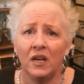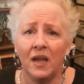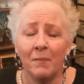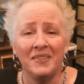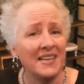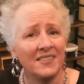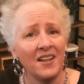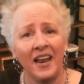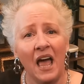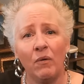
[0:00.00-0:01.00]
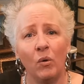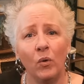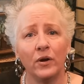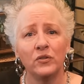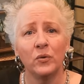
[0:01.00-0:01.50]
But that's not how it
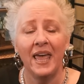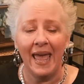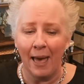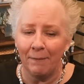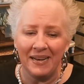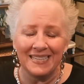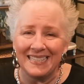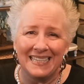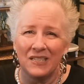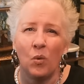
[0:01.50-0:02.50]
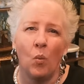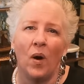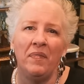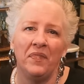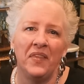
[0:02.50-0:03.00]
works, okay? Happiness isn't
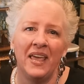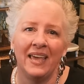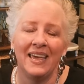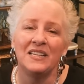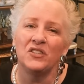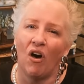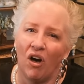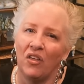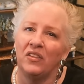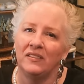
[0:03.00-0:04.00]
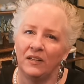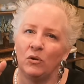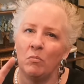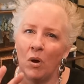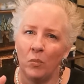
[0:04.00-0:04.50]
one thing. It's all the little
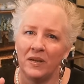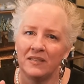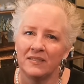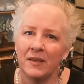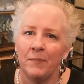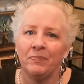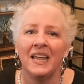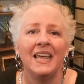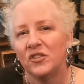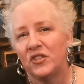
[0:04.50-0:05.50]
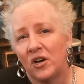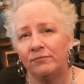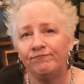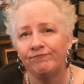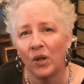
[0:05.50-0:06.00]
moments. So
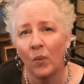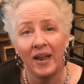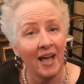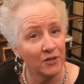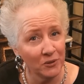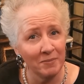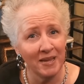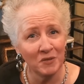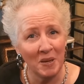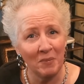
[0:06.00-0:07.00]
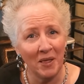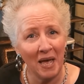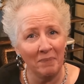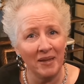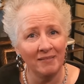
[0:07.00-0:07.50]
what actually makes people
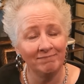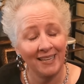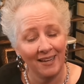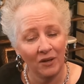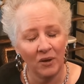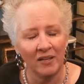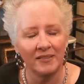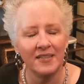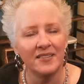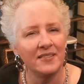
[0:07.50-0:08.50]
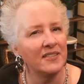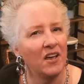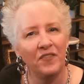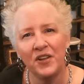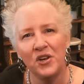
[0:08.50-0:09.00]
happy? Well, it's the
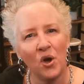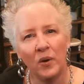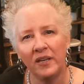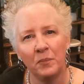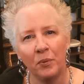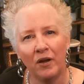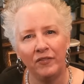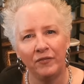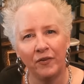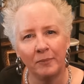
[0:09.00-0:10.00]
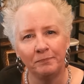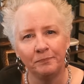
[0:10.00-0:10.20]
stuff that no one can profit from,